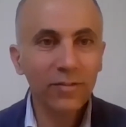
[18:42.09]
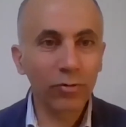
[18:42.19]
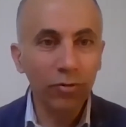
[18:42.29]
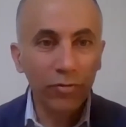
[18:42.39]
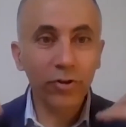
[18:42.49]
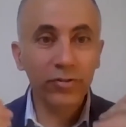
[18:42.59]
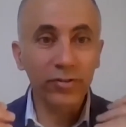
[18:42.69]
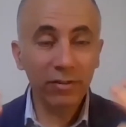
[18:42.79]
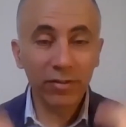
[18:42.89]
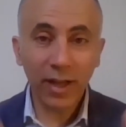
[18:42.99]
So the first,
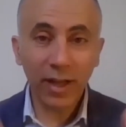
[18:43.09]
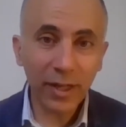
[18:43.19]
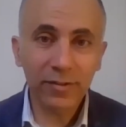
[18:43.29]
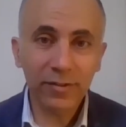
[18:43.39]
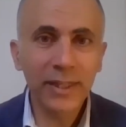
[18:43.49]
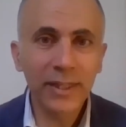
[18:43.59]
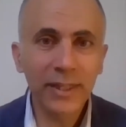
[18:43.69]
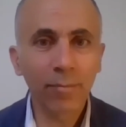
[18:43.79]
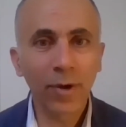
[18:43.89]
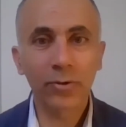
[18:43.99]
even I'm not
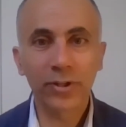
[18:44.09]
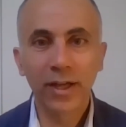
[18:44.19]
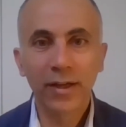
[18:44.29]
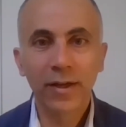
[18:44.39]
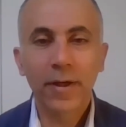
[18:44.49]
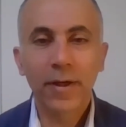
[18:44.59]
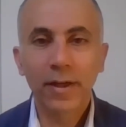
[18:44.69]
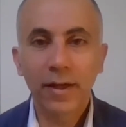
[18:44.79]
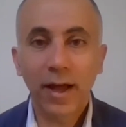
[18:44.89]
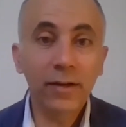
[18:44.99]
speaking about
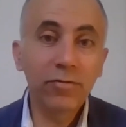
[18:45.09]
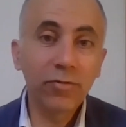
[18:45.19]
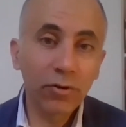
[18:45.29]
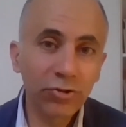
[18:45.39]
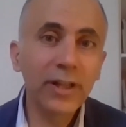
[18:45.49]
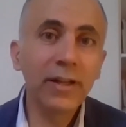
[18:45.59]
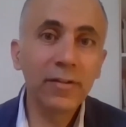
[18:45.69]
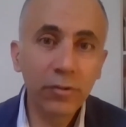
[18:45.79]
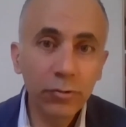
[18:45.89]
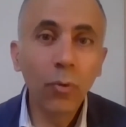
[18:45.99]
Uh,
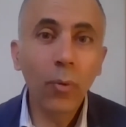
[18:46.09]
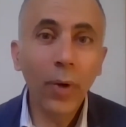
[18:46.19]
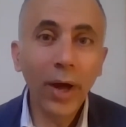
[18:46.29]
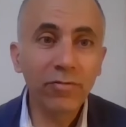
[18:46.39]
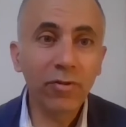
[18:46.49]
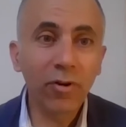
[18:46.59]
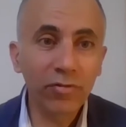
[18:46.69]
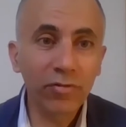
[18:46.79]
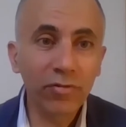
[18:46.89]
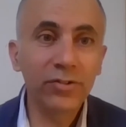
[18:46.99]
unfortunately, the new wave
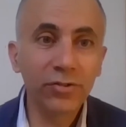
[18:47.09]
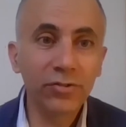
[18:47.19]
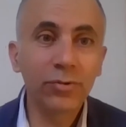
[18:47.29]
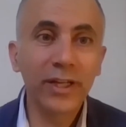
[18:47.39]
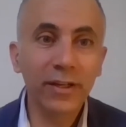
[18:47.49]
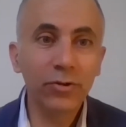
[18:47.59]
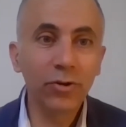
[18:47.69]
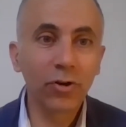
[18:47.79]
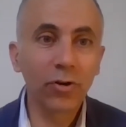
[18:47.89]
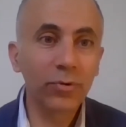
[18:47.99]
of refugees today
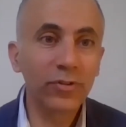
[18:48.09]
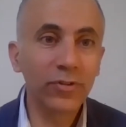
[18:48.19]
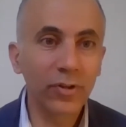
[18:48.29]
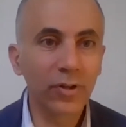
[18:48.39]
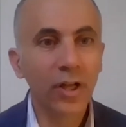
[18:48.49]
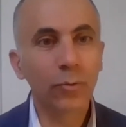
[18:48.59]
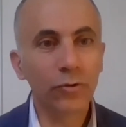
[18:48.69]
in Europe was the,